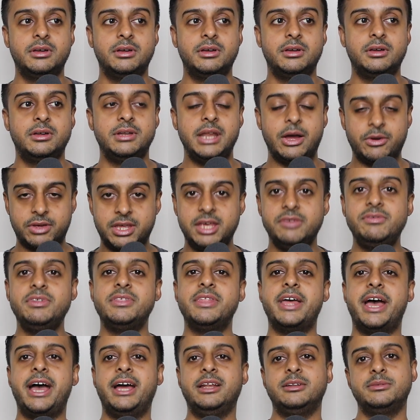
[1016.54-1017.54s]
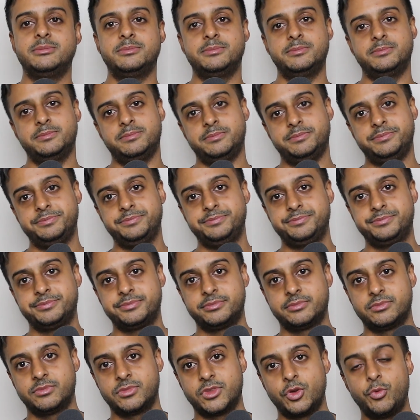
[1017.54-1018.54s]
Now, given that,
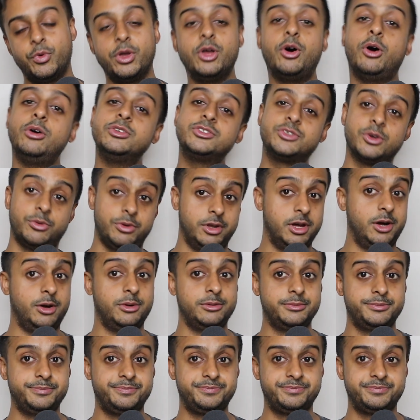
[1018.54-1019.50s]
we also know